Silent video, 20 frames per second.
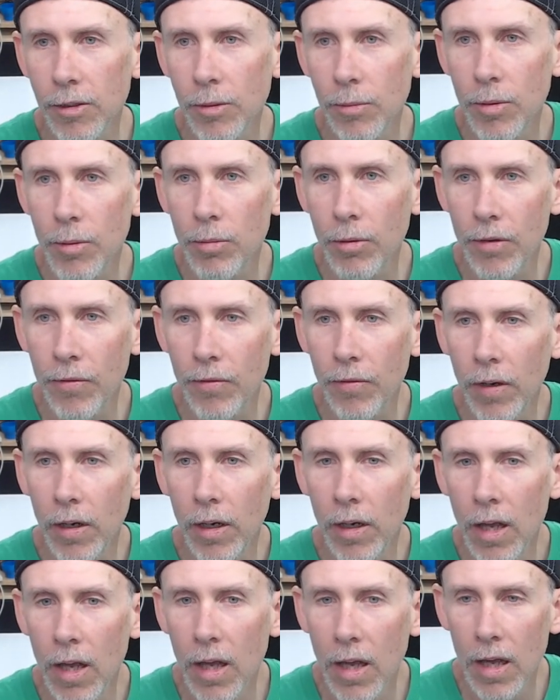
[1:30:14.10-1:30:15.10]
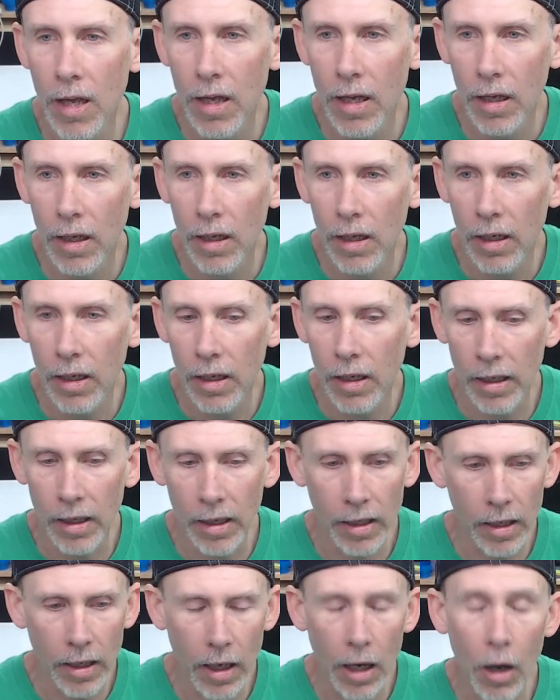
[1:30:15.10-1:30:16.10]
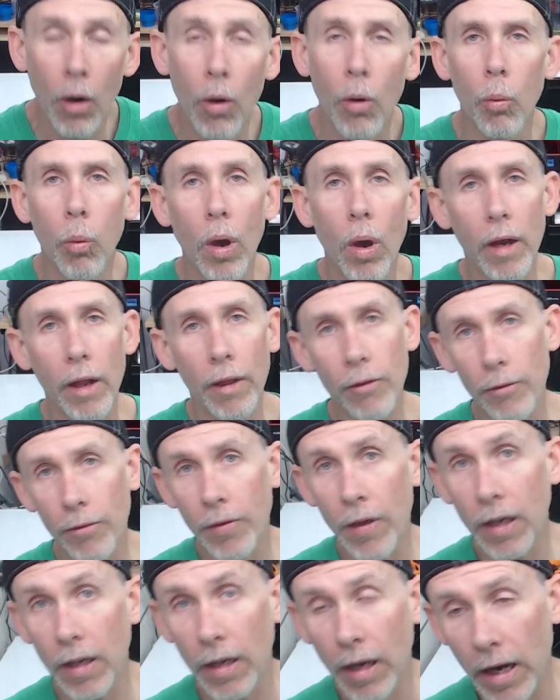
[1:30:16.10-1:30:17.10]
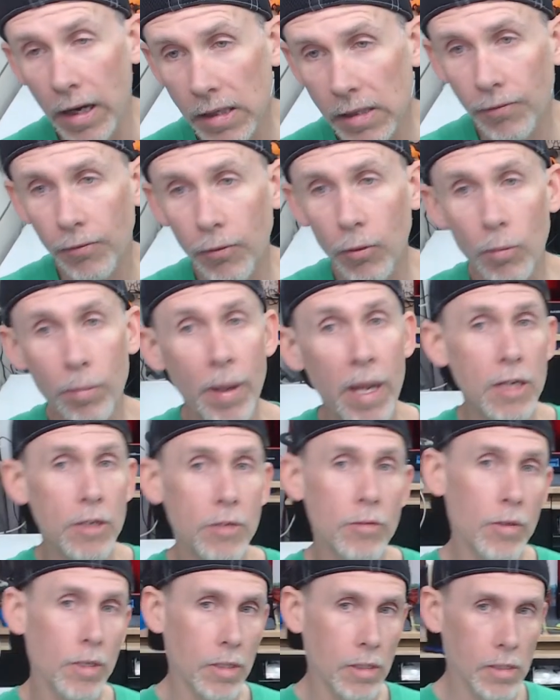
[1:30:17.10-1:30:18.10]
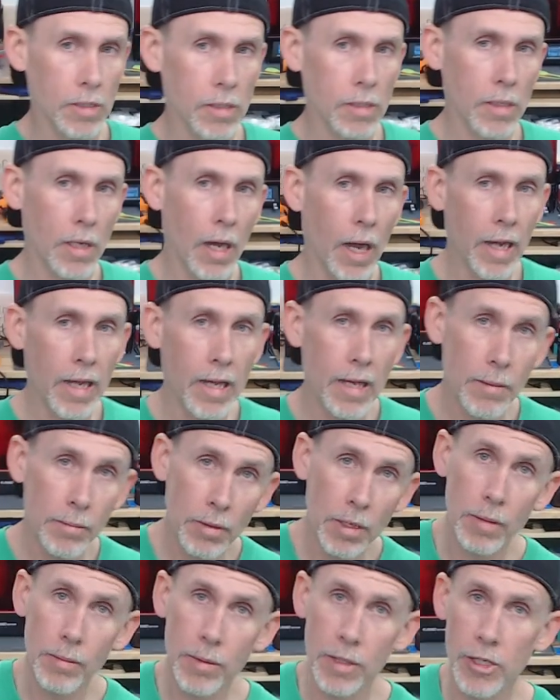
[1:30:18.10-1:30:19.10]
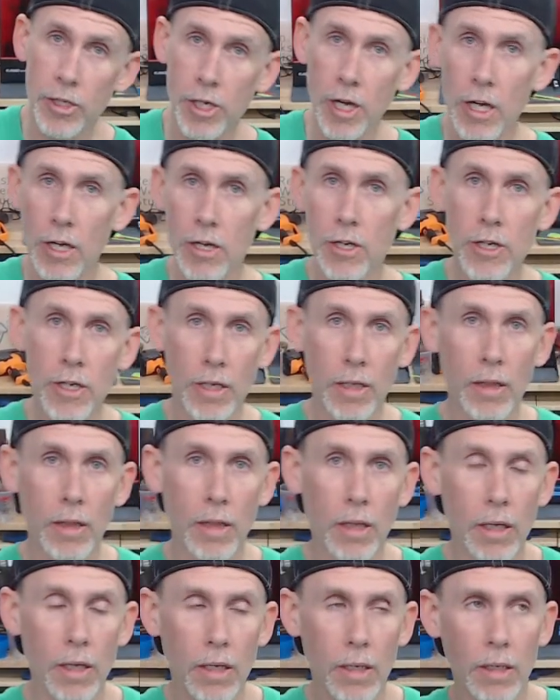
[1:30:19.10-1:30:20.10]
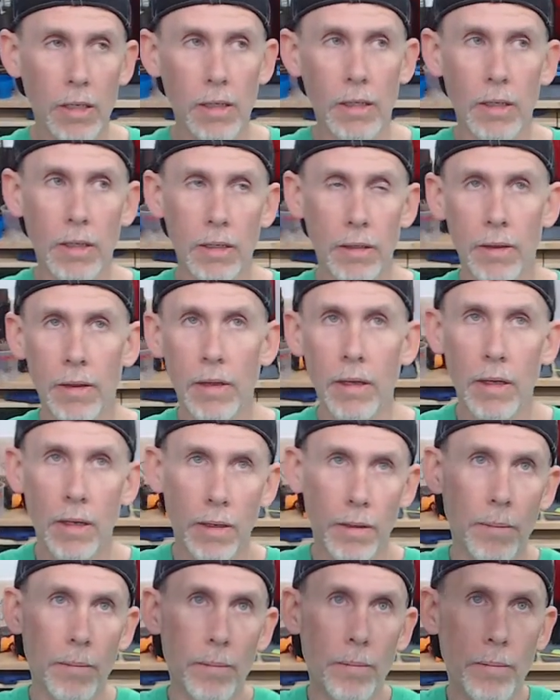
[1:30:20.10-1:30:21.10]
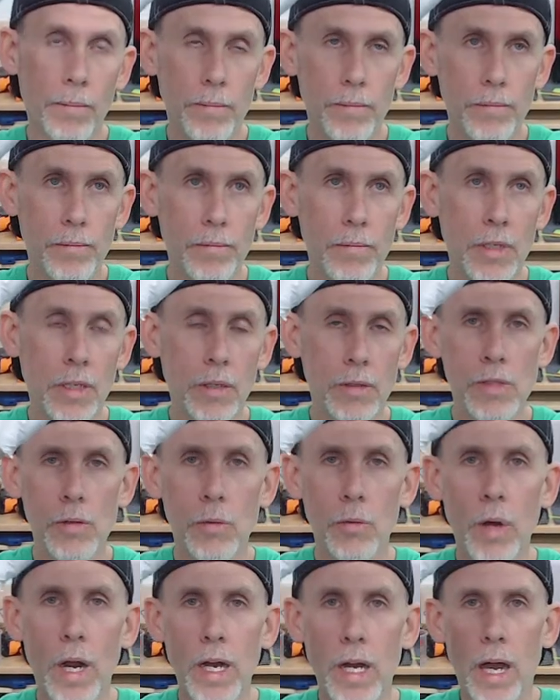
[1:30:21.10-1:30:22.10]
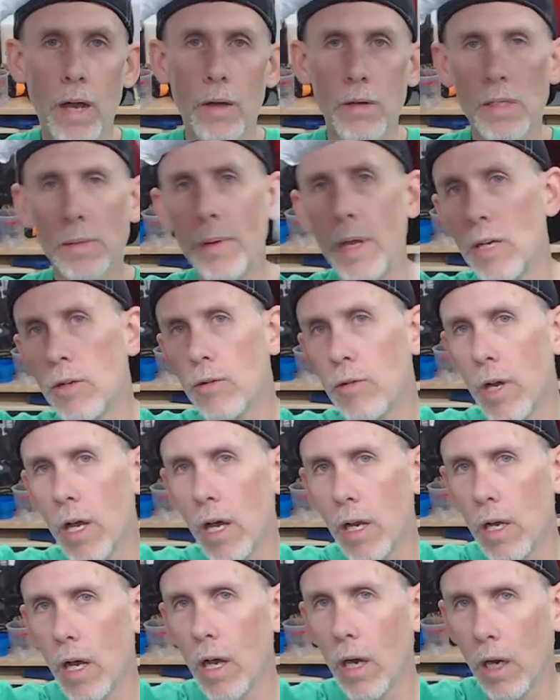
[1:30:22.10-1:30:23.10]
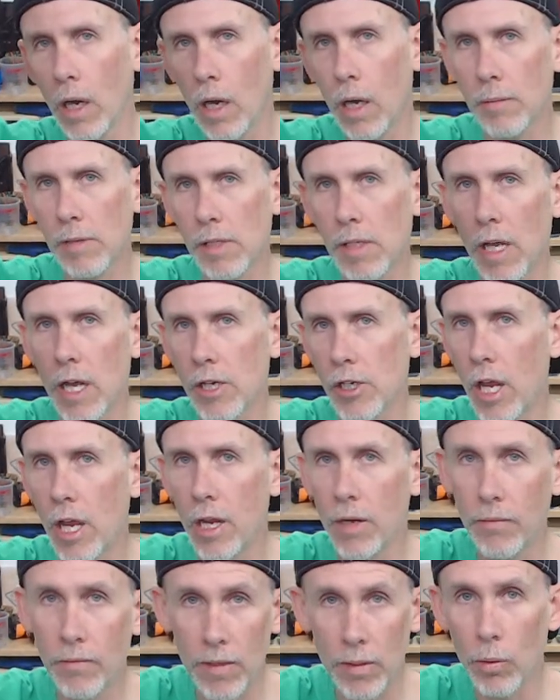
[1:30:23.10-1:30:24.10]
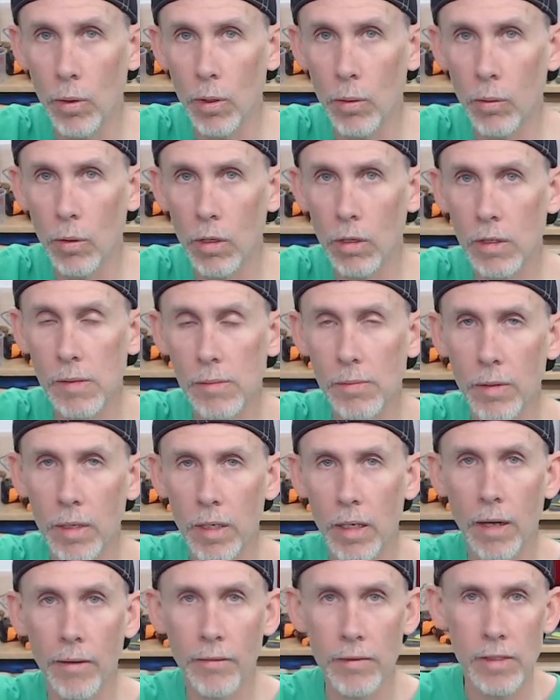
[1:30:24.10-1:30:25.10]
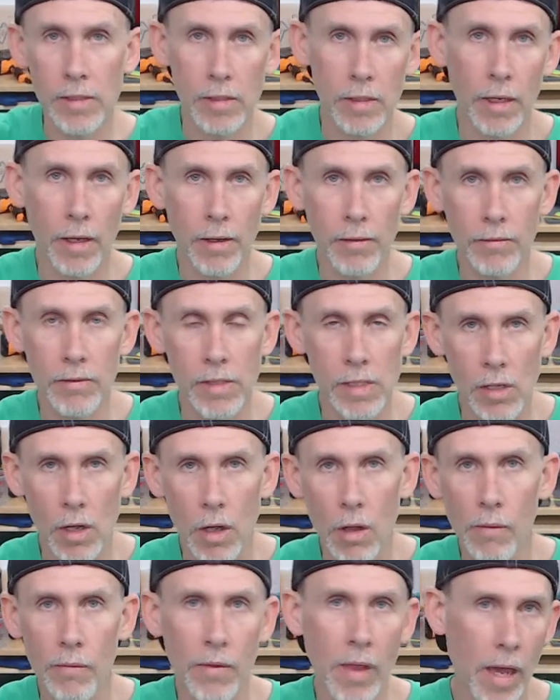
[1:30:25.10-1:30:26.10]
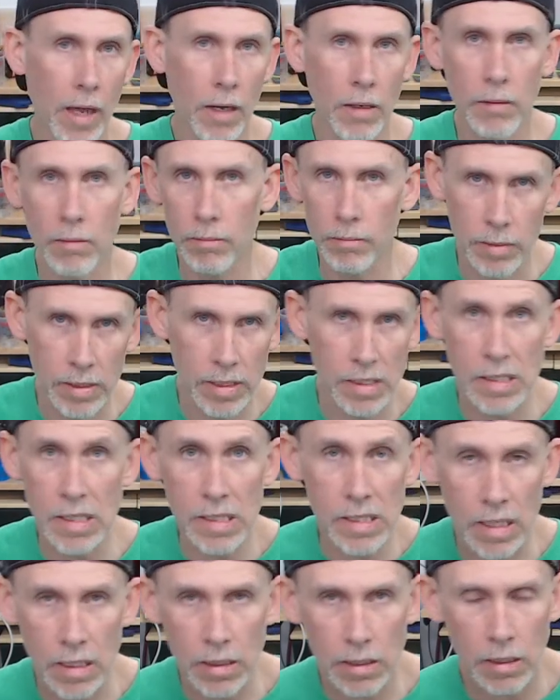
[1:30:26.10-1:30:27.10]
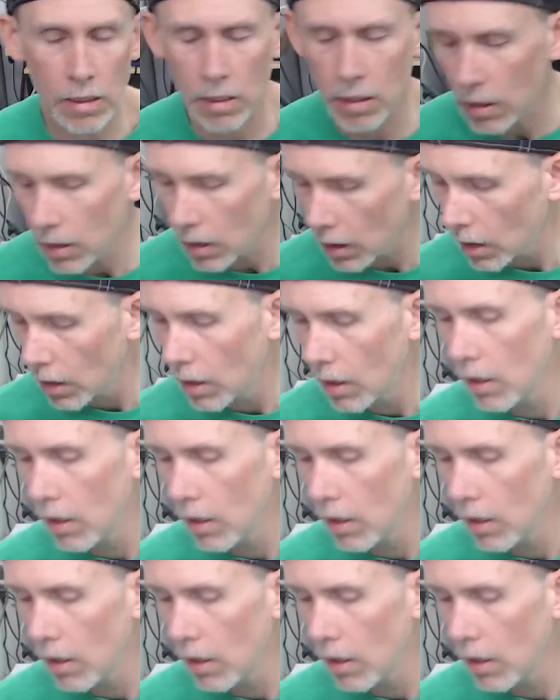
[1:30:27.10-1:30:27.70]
Should be pretty fun. And uh, oh, one other thing, guys, for patrons, I am going to be changing the the. You know, so right now it's patreon.com slash nvwoodworks, but obviously I've dissolved that business entity.